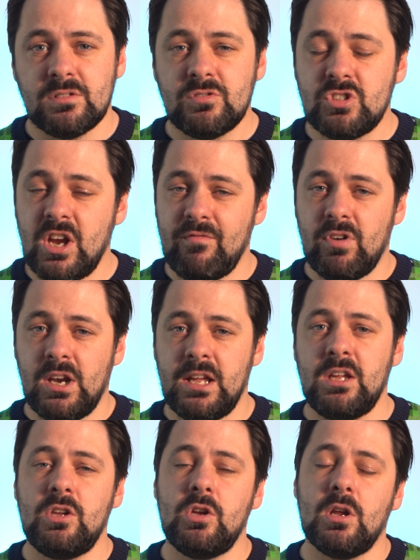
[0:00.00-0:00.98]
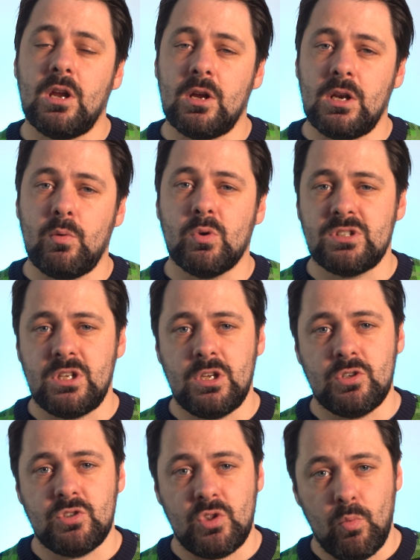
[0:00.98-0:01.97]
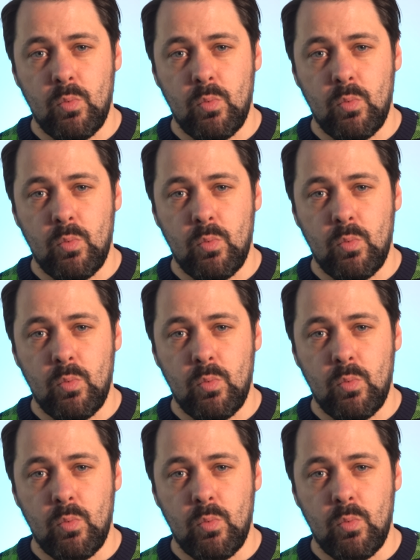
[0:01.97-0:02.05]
Generally, you'll only want to use the